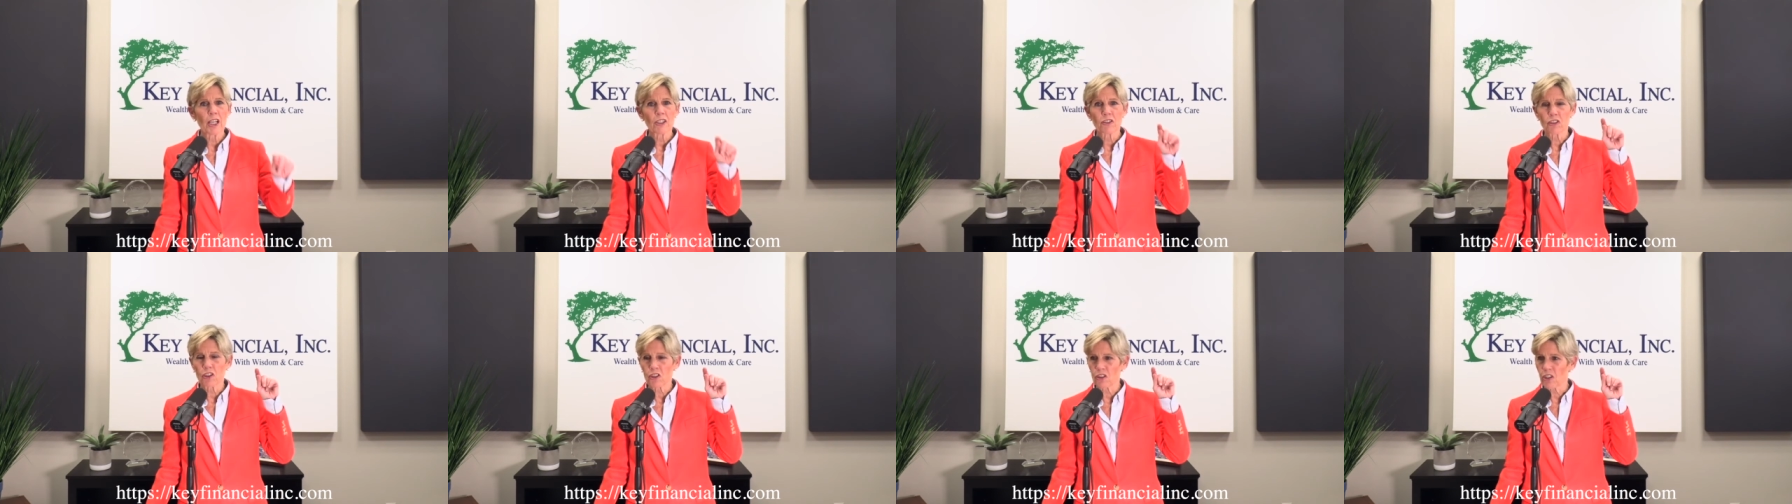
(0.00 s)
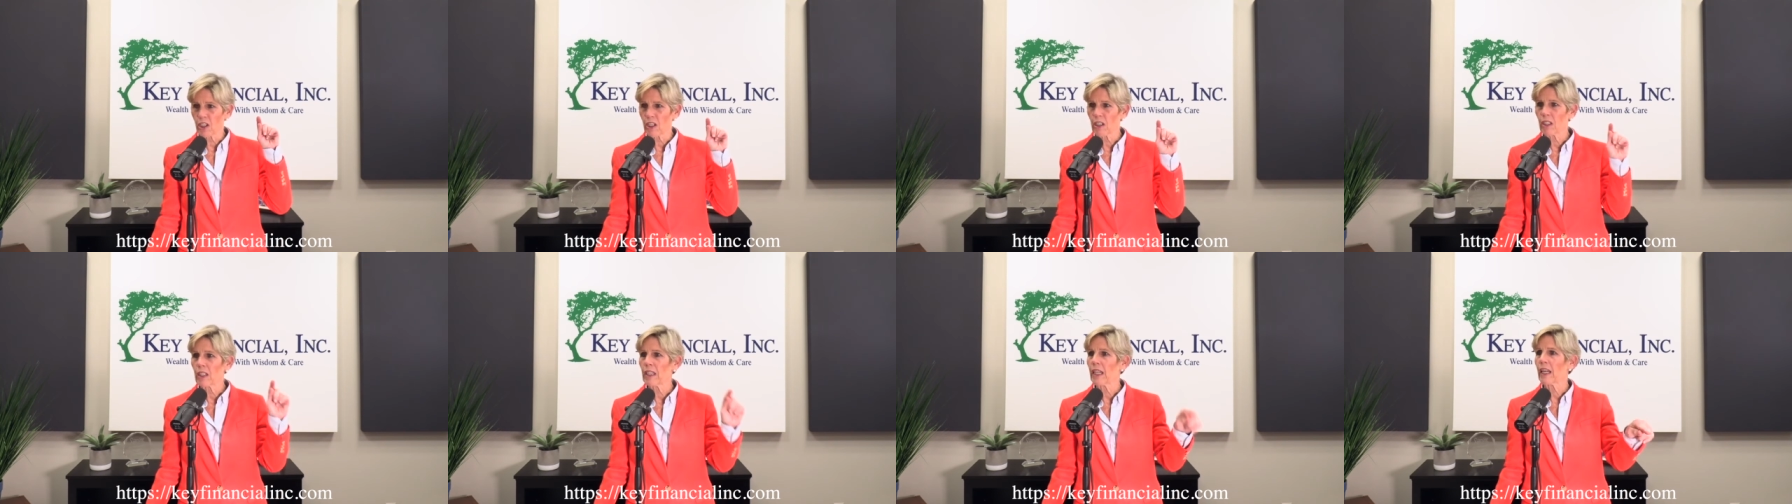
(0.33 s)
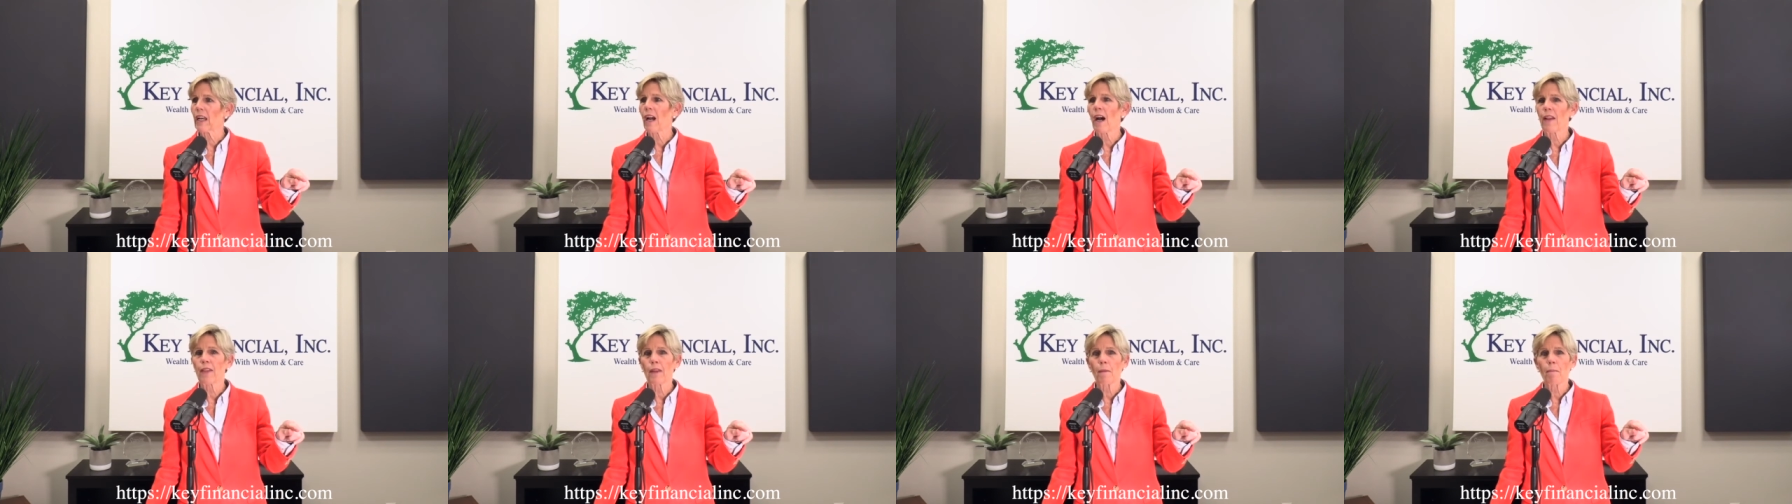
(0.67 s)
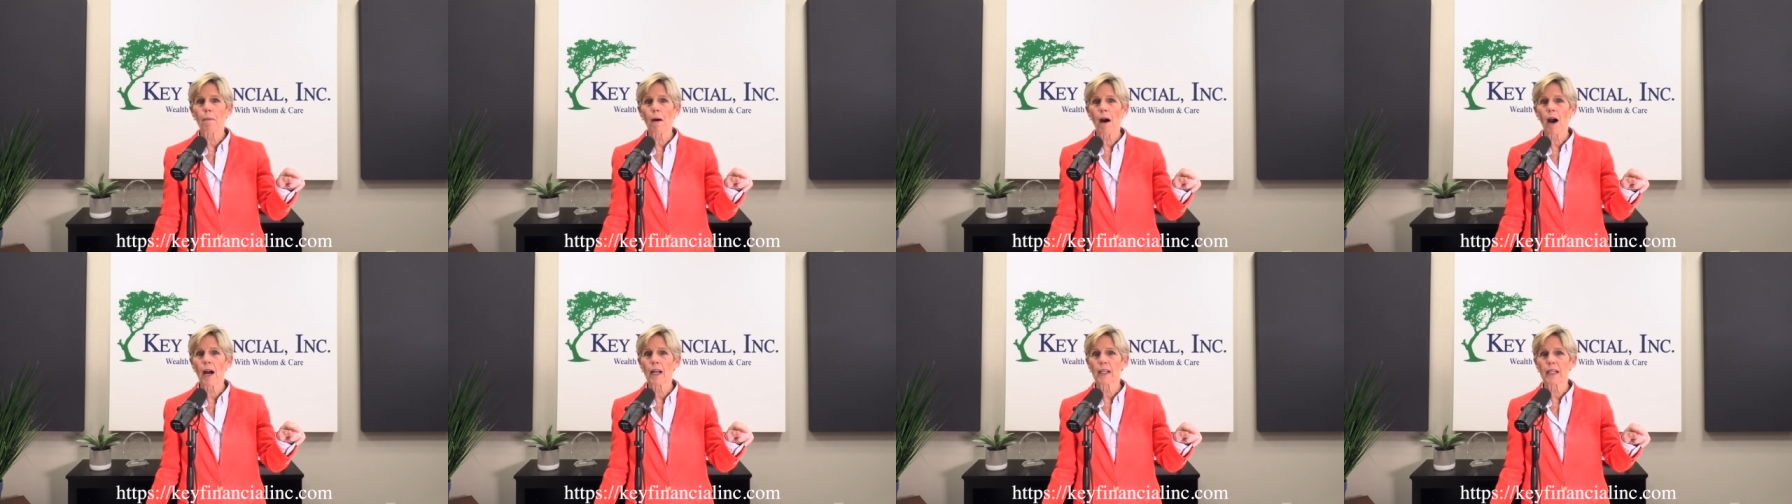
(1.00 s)
Just click on the
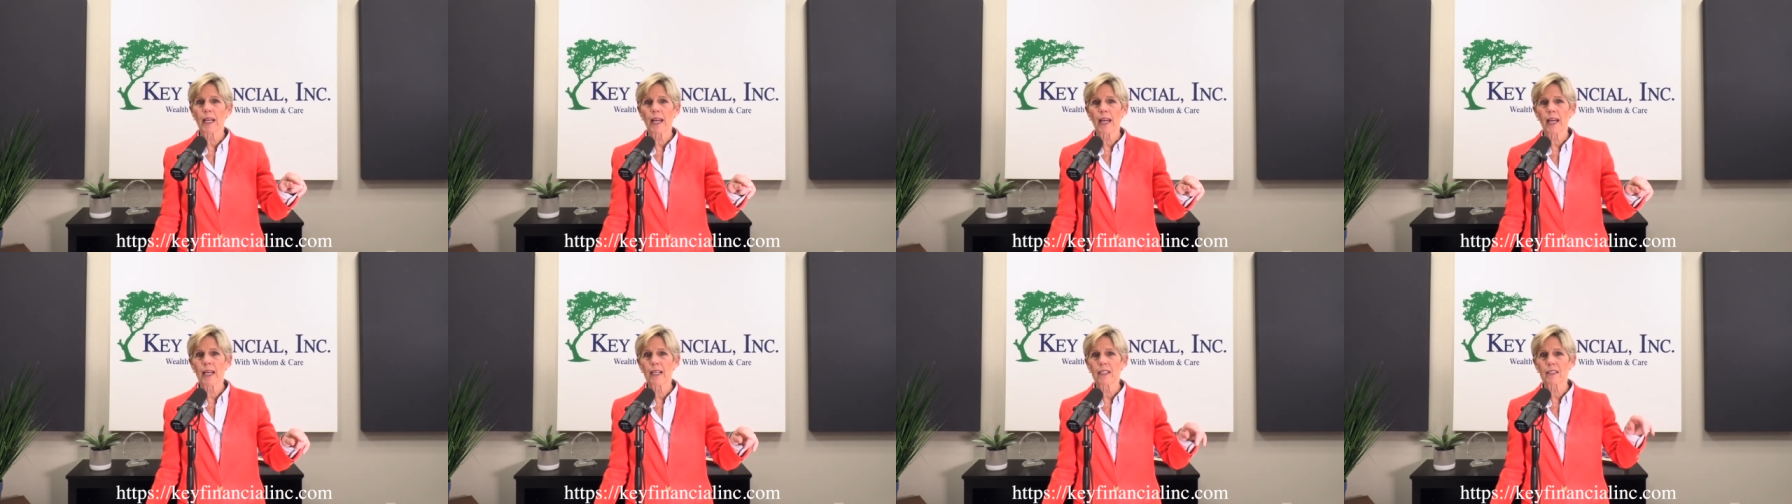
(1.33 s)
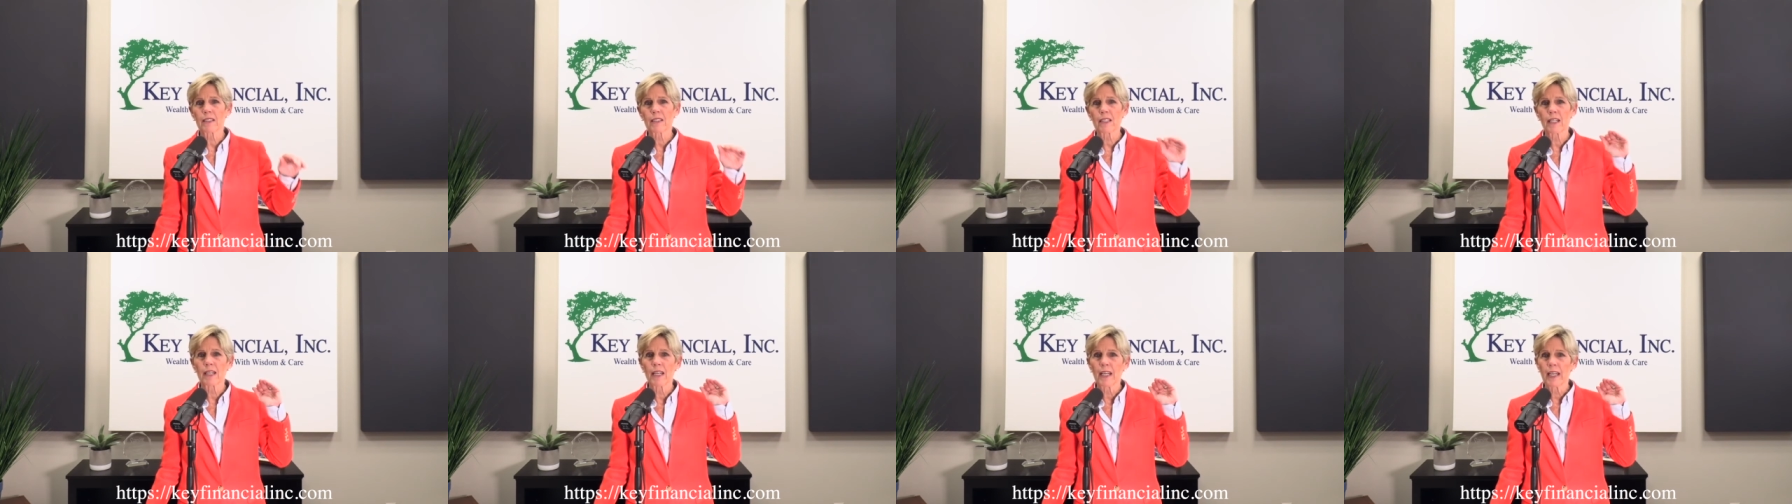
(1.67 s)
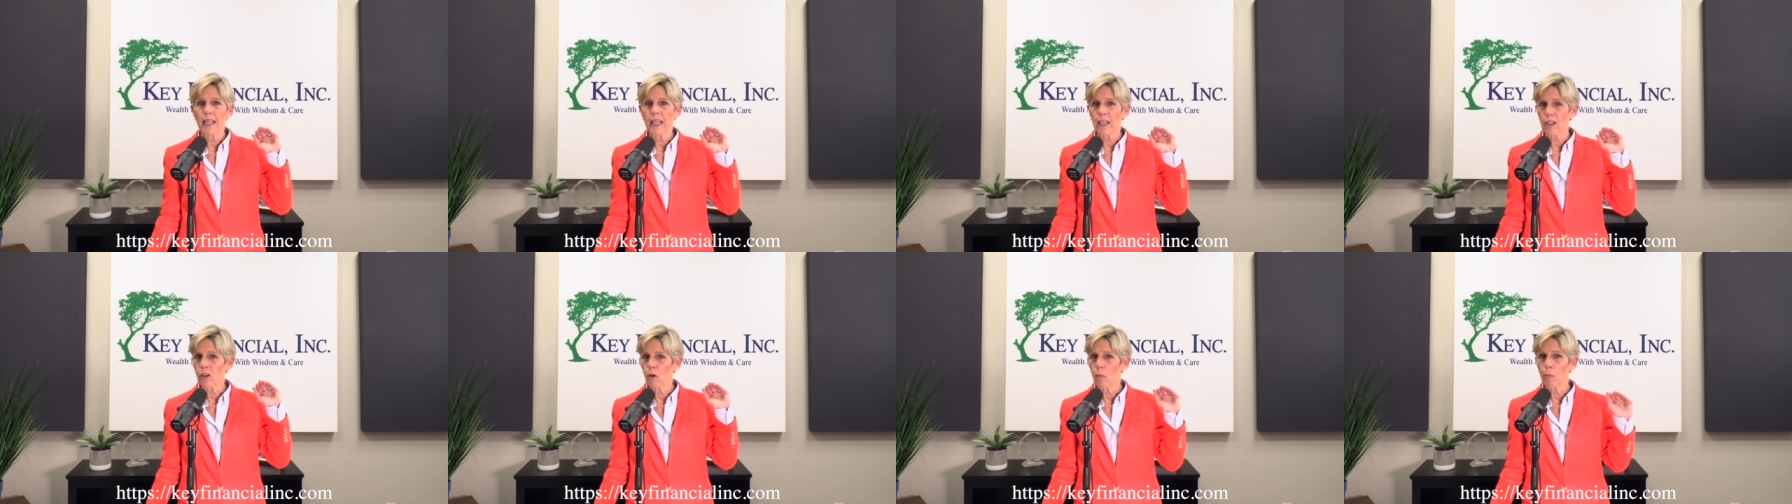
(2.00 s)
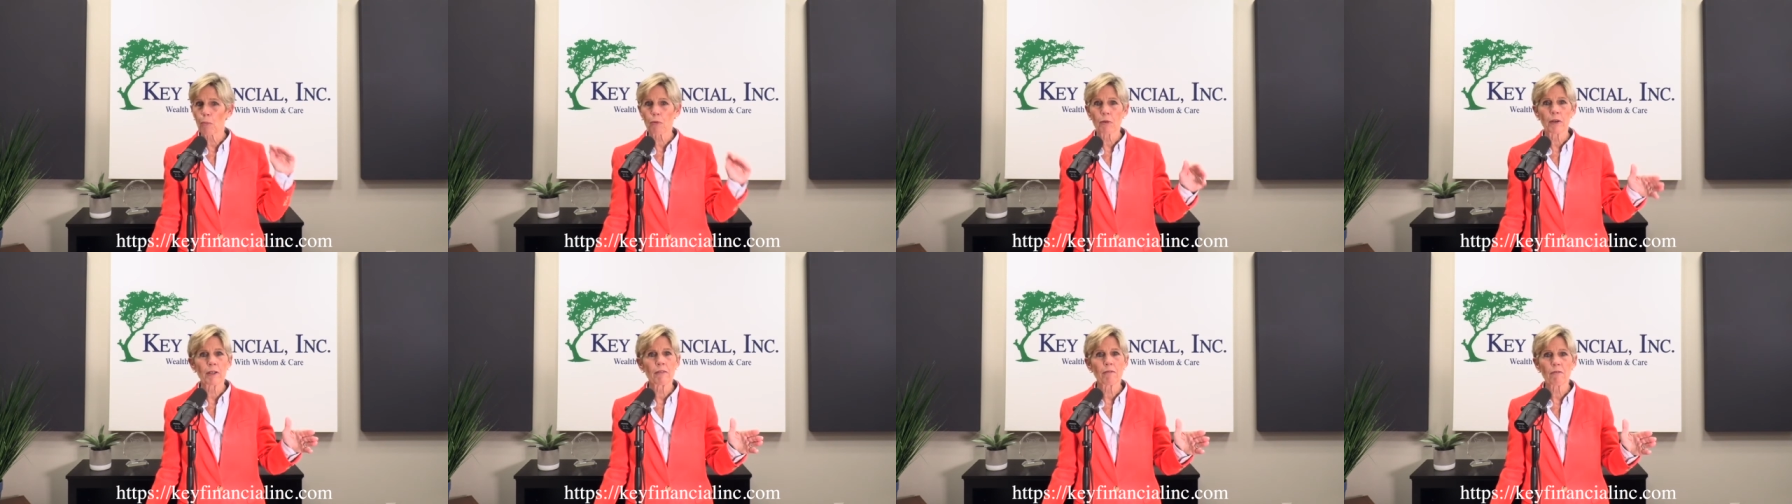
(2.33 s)
podcast, it'll
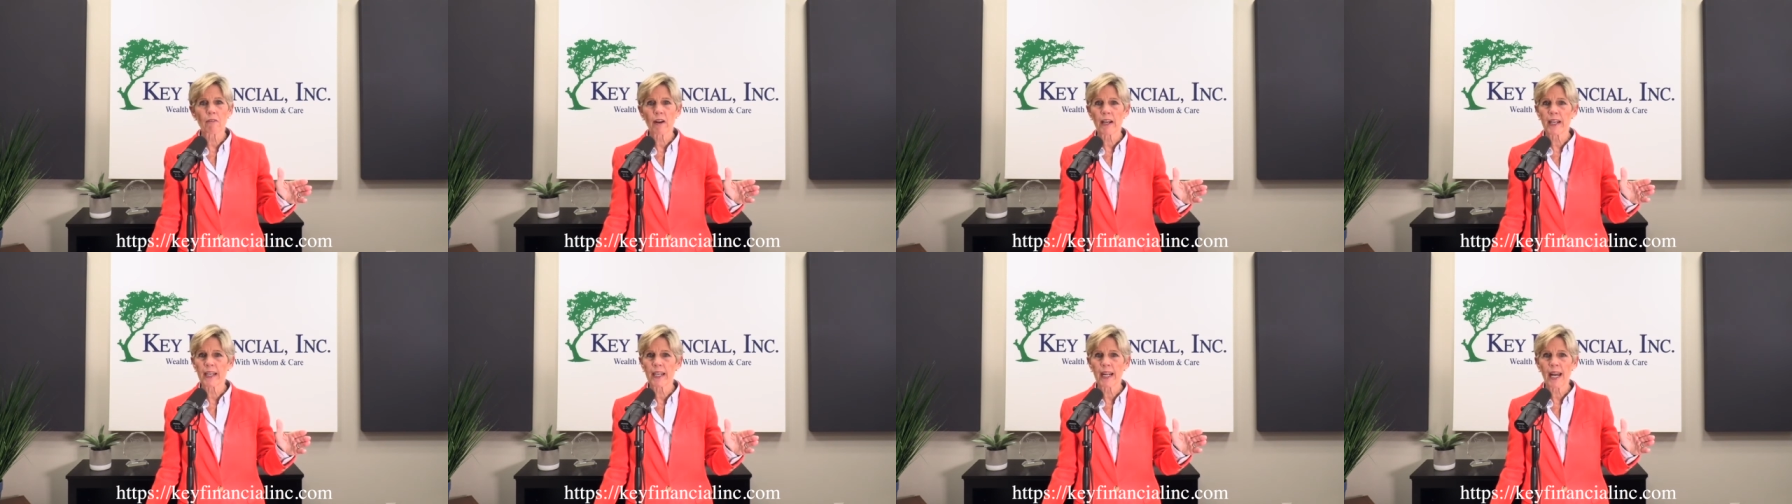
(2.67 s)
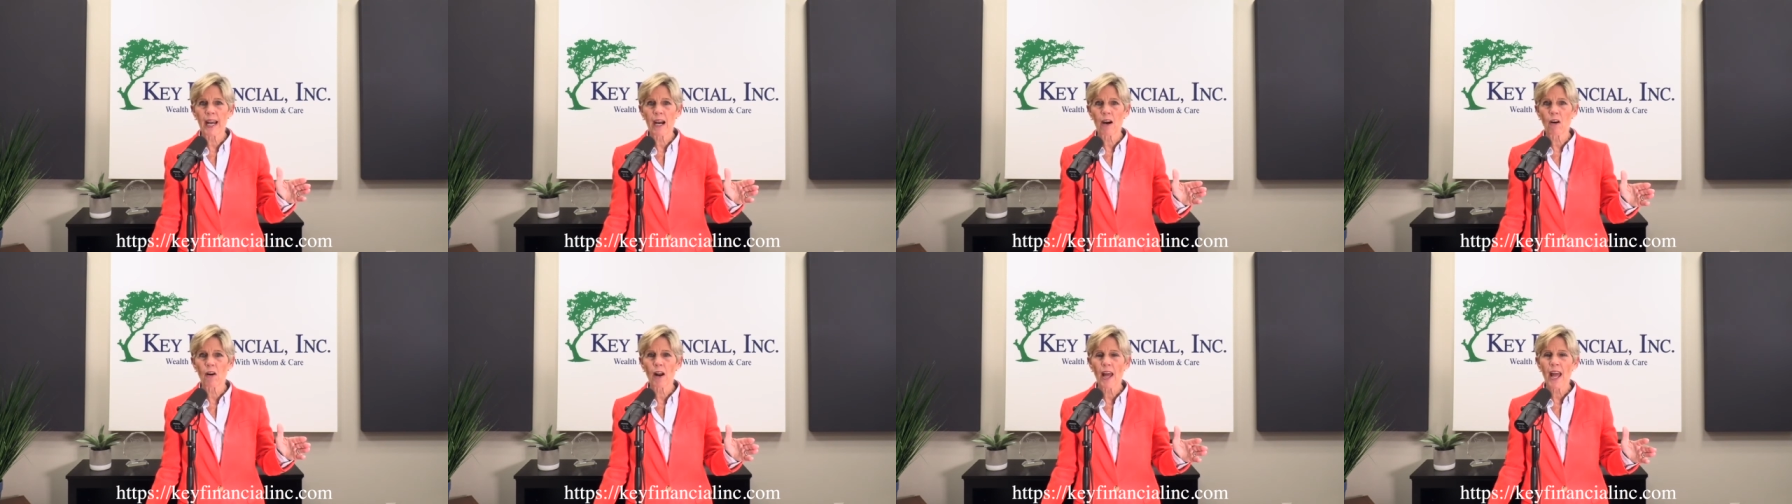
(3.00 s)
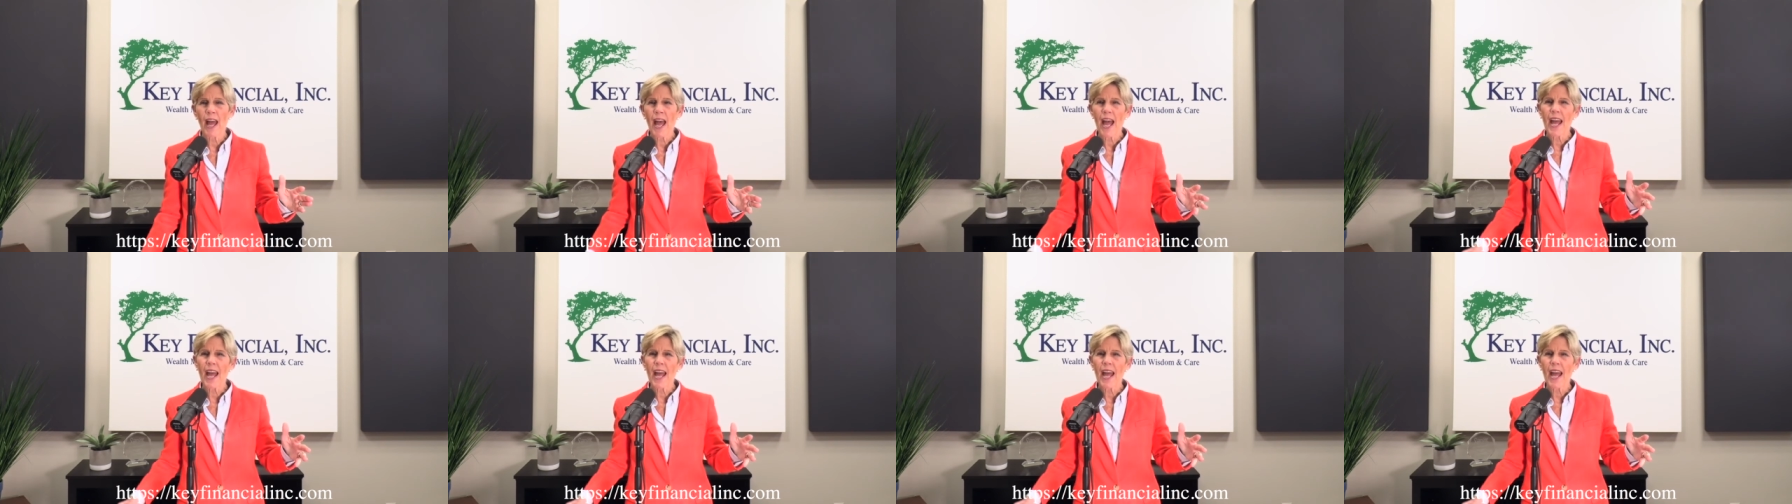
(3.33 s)
print right out,